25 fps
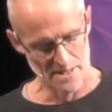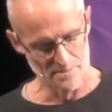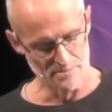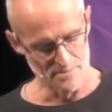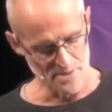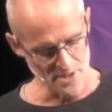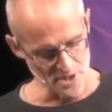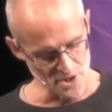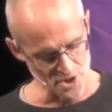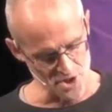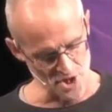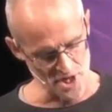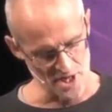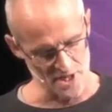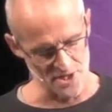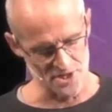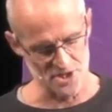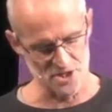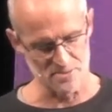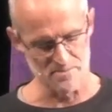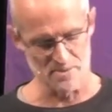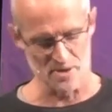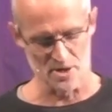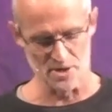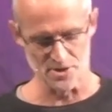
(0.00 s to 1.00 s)
Be
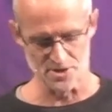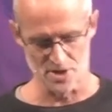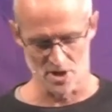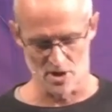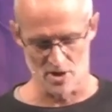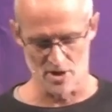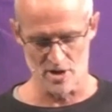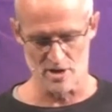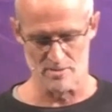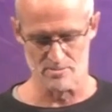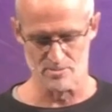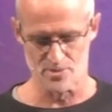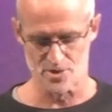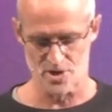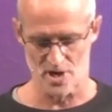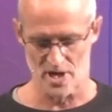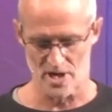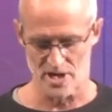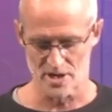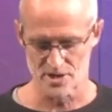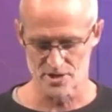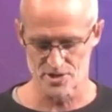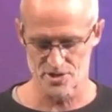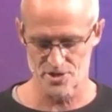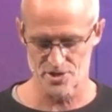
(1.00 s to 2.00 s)
just because I am
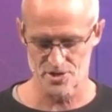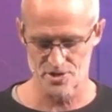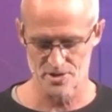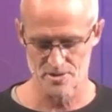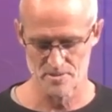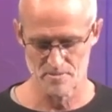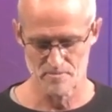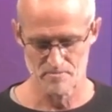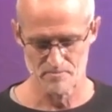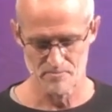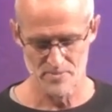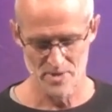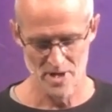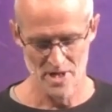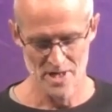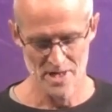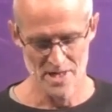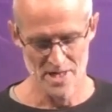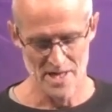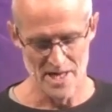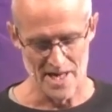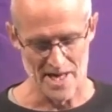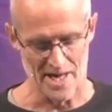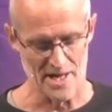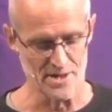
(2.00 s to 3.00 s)
just.
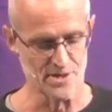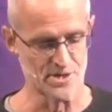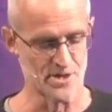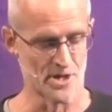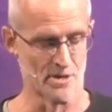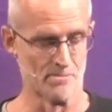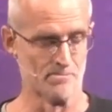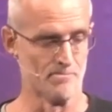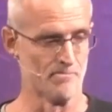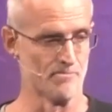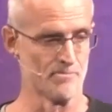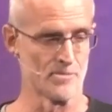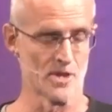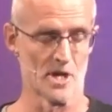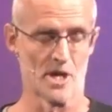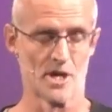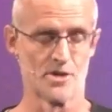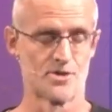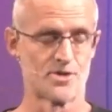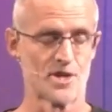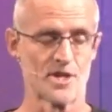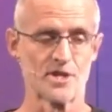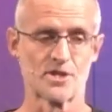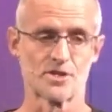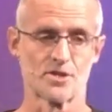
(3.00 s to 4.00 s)
And
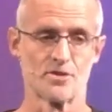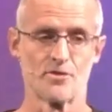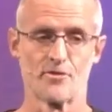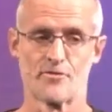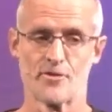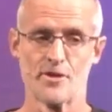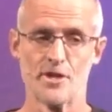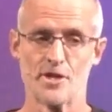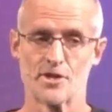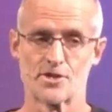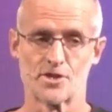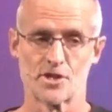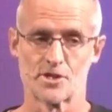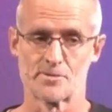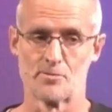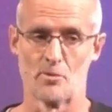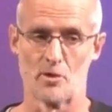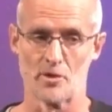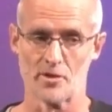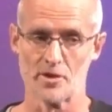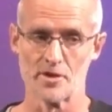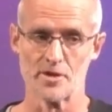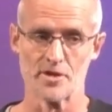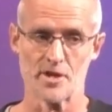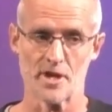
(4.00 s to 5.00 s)
Jason finished this
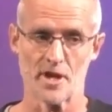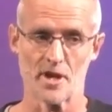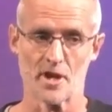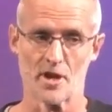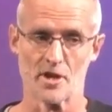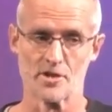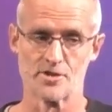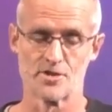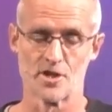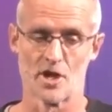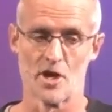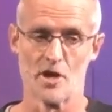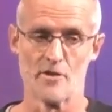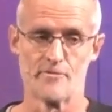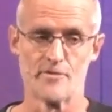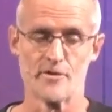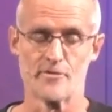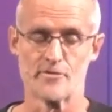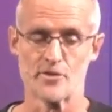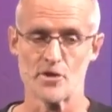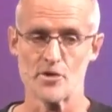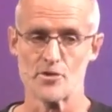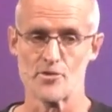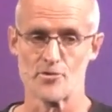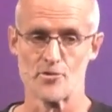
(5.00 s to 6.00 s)
morning, didn't he, in Isaiah
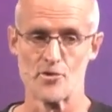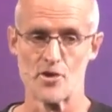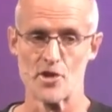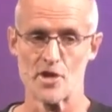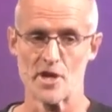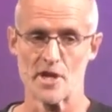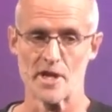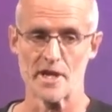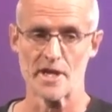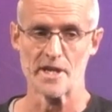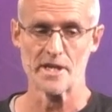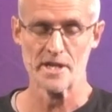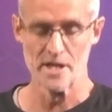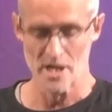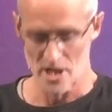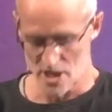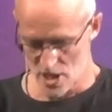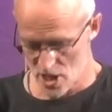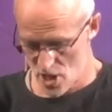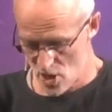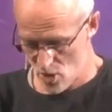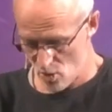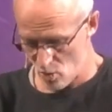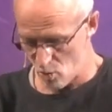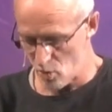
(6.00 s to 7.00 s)
53,
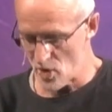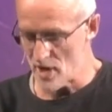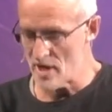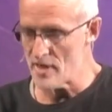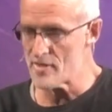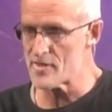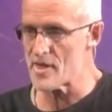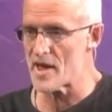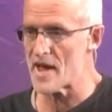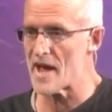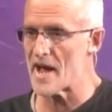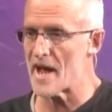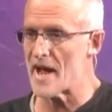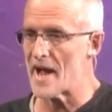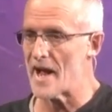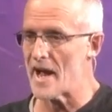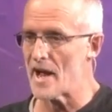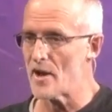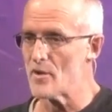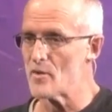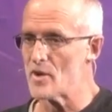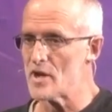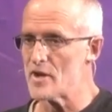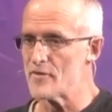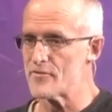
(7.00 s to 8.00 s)
with
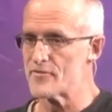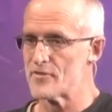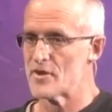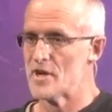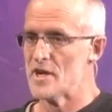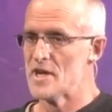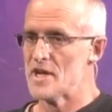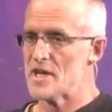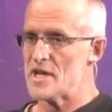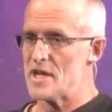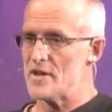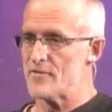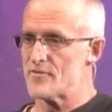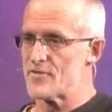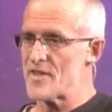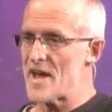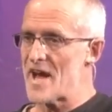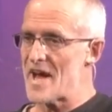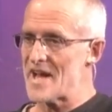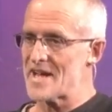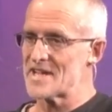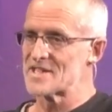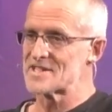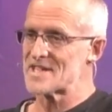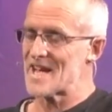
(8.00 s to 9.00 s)
how if
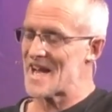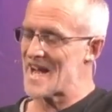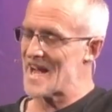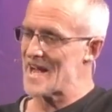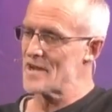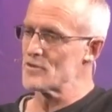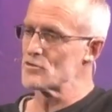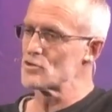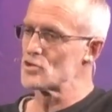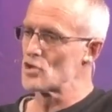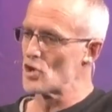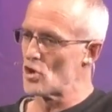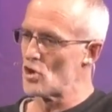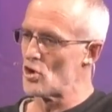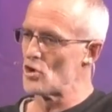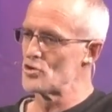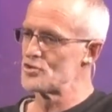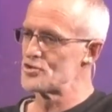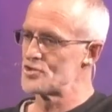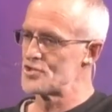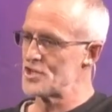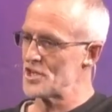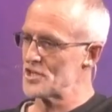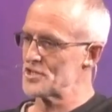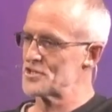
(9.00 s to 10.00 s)
that is how
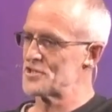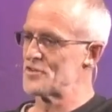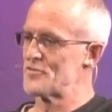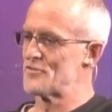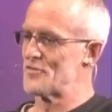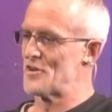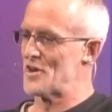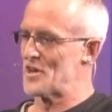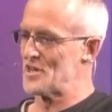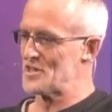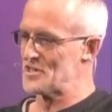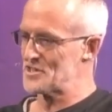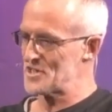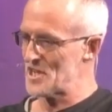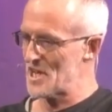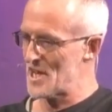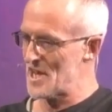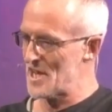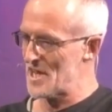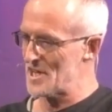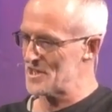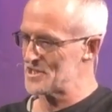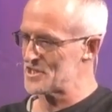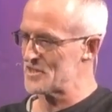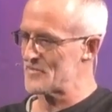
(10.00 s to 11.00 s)
God justifies
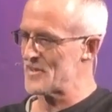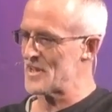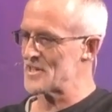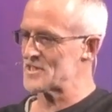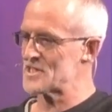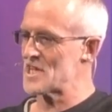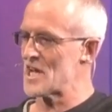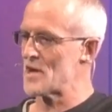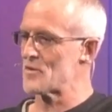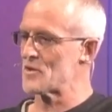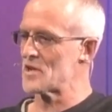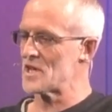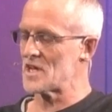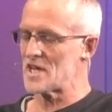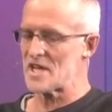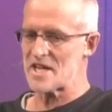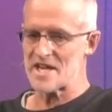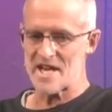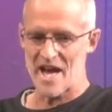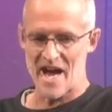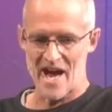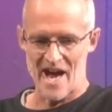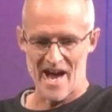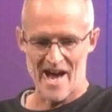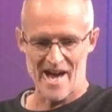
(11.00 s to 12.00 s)
us, if that's how
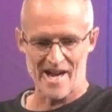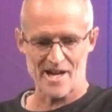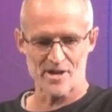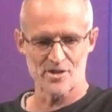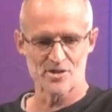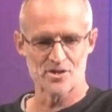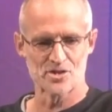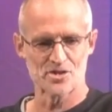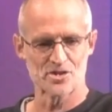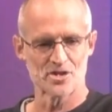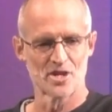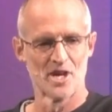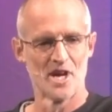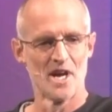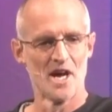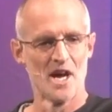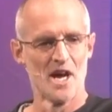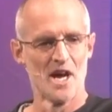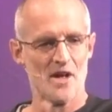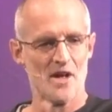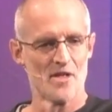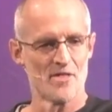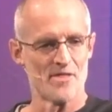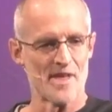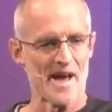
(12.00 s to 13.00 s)
he acts,
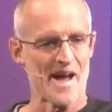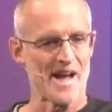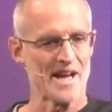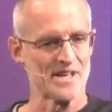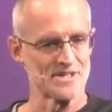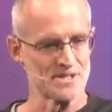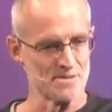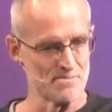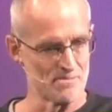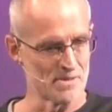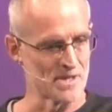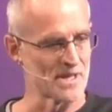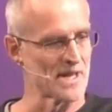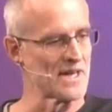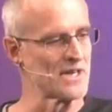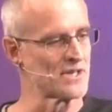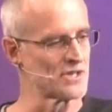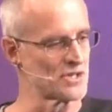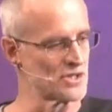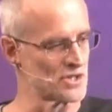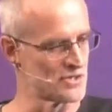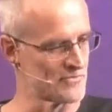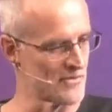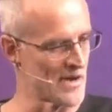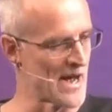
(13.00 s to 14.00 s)
that has
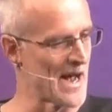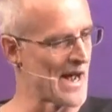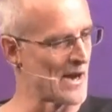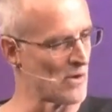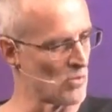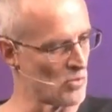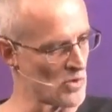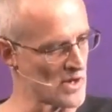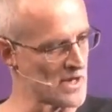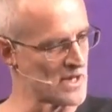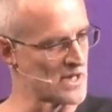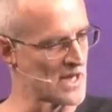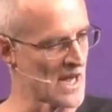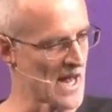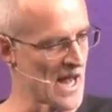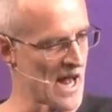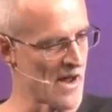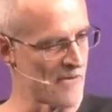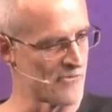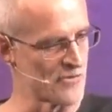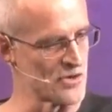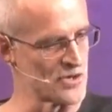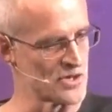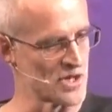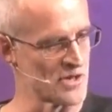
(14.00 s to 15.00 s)
implications for how we
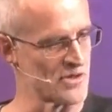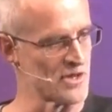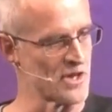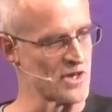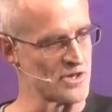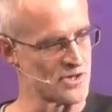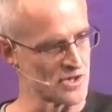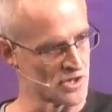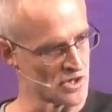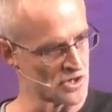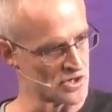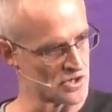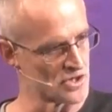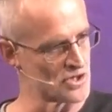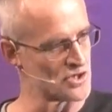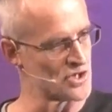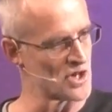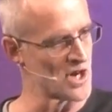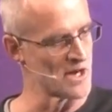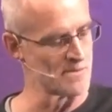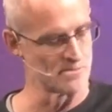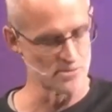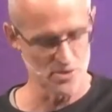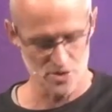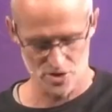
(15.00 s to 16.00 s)
care for each other. He took us to
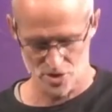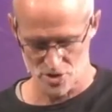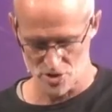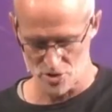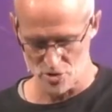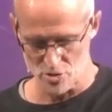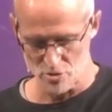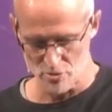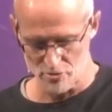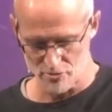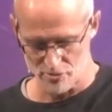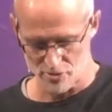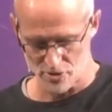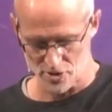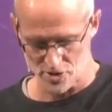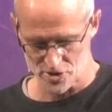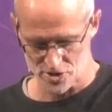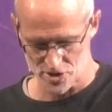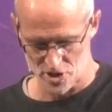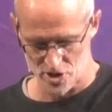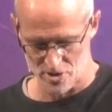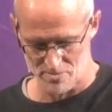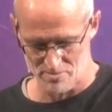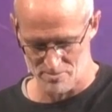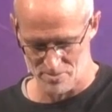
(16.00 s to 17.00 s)
James 2, for
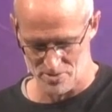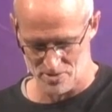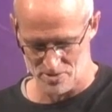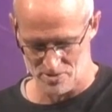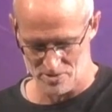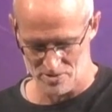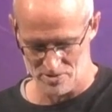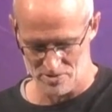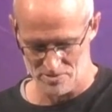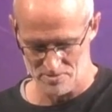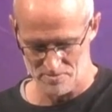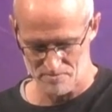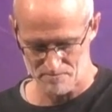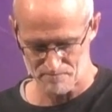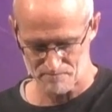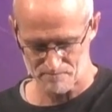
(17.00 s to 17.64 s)
example.